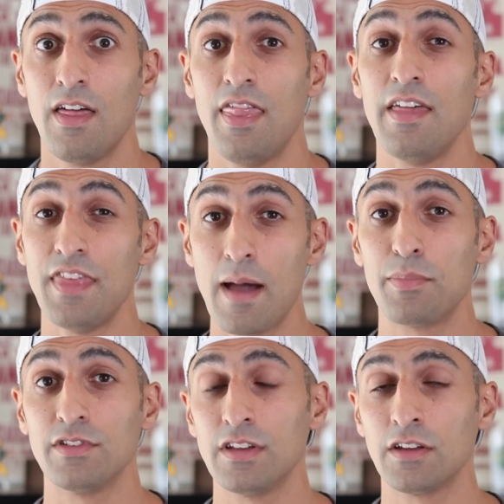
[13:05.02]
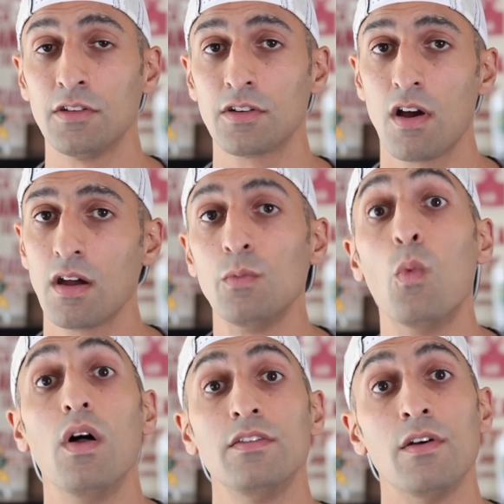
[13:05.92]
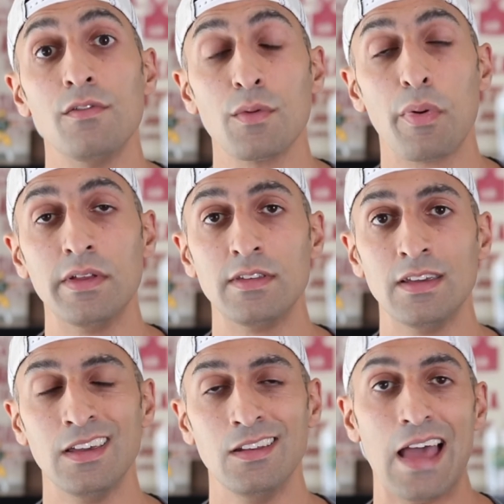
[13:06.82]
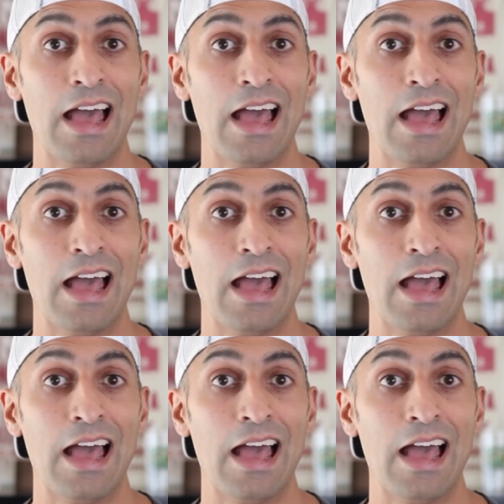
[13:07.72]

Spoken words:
that that particular card was overprinted